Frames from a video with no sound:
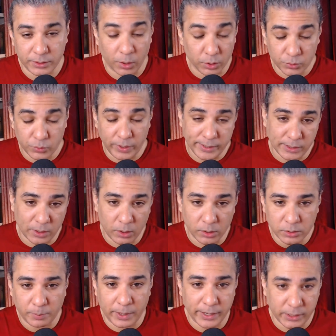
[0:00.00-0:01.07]
The Australians are
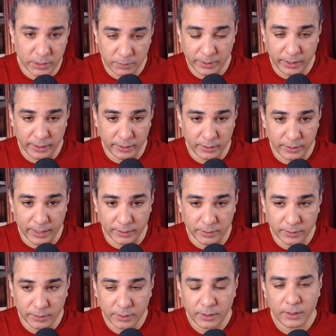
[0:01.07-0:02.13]
also participating in that.